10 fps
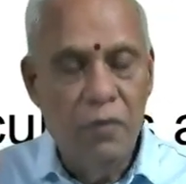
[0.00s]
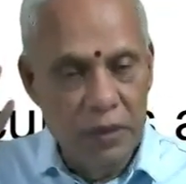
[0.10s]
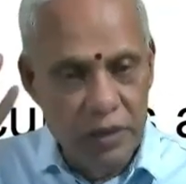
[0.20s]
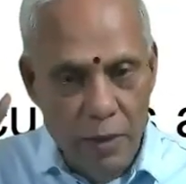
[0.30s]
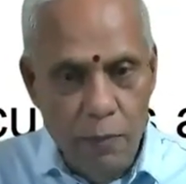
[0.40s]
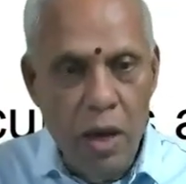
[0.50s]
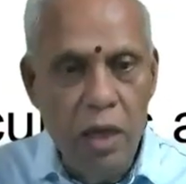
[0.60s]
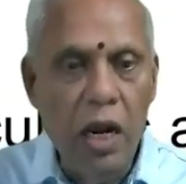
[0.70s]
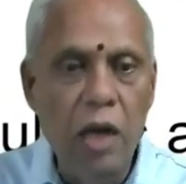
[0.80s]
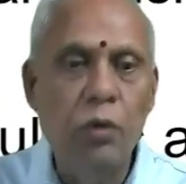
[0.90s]
when some
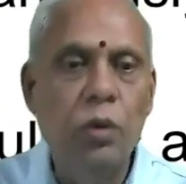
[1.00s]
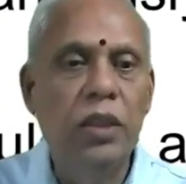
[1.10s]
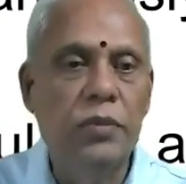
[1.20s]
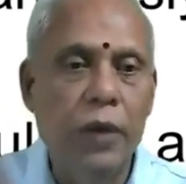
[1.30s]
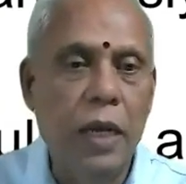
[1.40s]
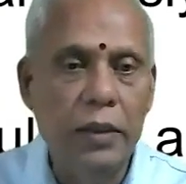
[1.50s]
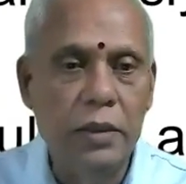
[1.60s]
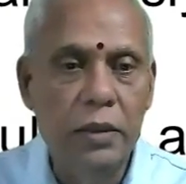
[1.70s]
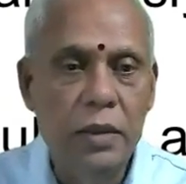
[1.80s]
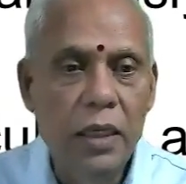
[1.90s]
are not good is false,
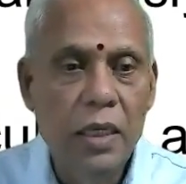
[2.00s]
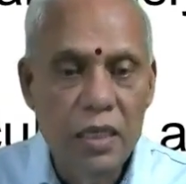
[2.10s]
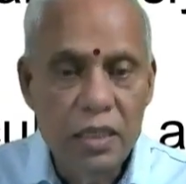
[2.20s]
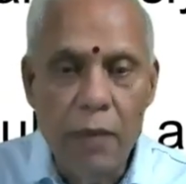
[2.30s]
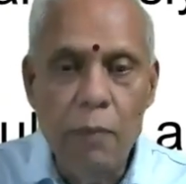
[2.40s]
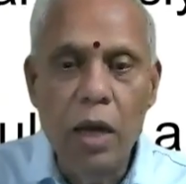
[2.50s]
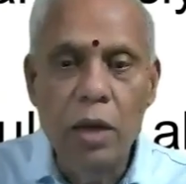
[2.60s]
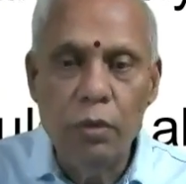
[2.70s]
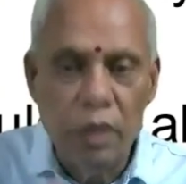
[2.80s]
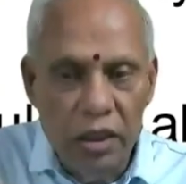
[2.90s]
some
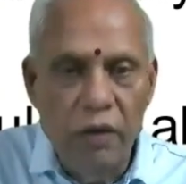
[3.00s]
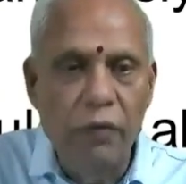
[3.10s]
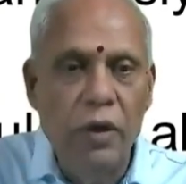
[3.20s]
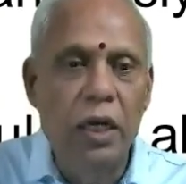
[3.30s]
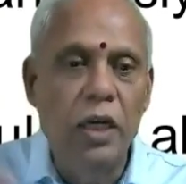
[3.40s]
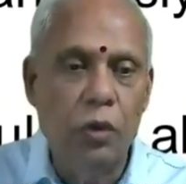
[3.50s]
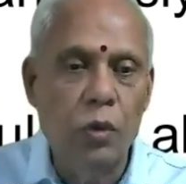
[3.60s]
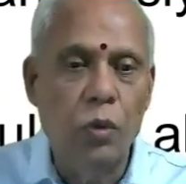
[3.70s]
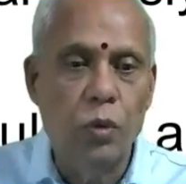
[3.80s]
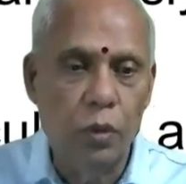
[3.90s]
are good is definitely
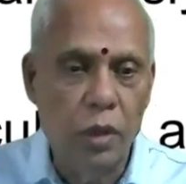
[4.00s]
true.